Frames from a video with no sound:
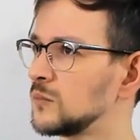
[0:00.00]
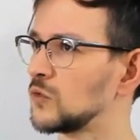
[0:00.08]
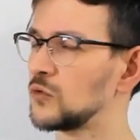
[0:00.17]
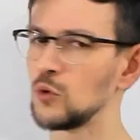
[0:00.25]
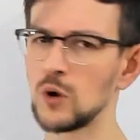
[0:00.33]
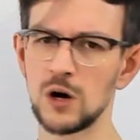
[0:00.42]

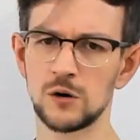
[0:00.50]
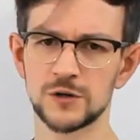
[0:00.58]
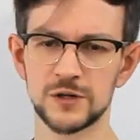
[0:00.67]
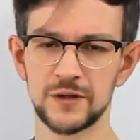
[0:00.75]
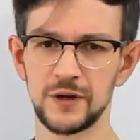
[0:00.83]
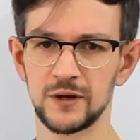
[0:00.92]
few hours,
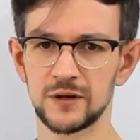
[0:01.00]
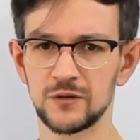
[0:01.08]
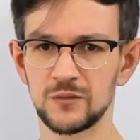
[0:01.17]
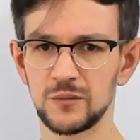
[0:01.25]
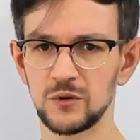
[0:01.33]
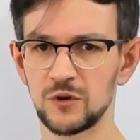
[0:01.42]
I think,
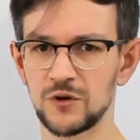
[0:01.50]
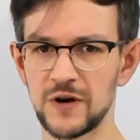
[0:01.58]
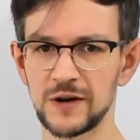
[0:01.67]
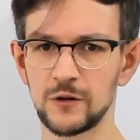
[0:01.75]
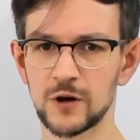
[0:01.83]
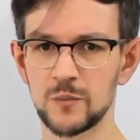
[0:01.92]
on a
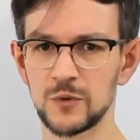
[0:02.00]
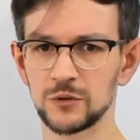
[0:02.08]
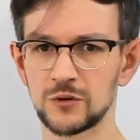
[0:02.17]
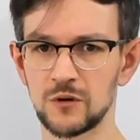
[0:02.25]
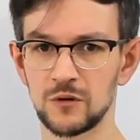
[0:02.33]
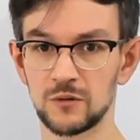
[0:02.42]
regular computer
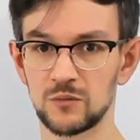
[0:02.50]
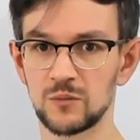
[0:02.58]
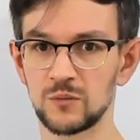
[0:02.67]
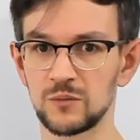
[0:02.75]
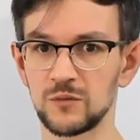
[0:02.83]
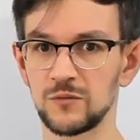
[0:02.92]
or
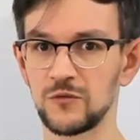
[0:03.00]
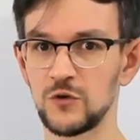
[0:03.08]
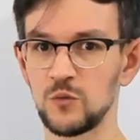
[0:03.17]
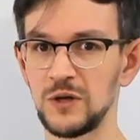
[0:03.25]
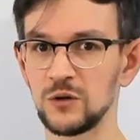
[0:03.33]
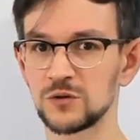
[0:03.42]
few
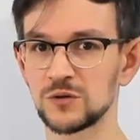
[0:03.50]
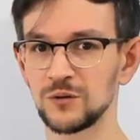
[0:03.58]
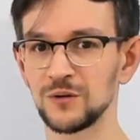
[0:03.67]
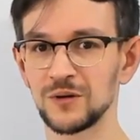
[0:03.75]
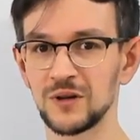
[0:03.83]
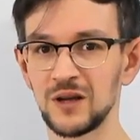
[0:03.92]
minutes
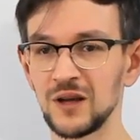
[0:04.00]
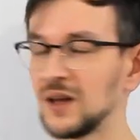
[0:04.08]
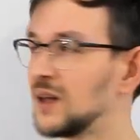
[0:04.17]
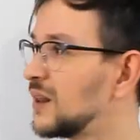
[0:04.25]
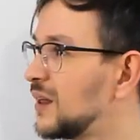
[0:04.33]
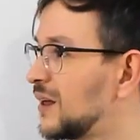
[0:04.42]
on
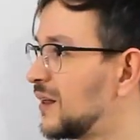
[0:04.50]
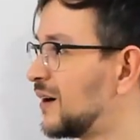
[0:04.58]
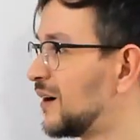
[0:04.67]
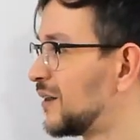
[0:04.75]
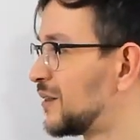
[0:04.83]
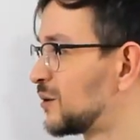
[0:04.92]

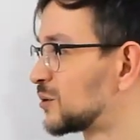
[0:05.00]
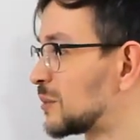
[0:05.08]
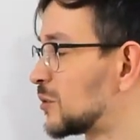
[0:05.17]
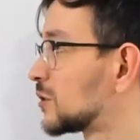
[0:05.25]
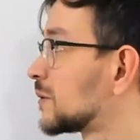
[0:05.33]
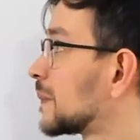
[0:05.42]
the good
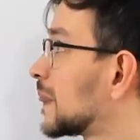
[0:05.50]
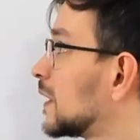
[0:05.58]
computer.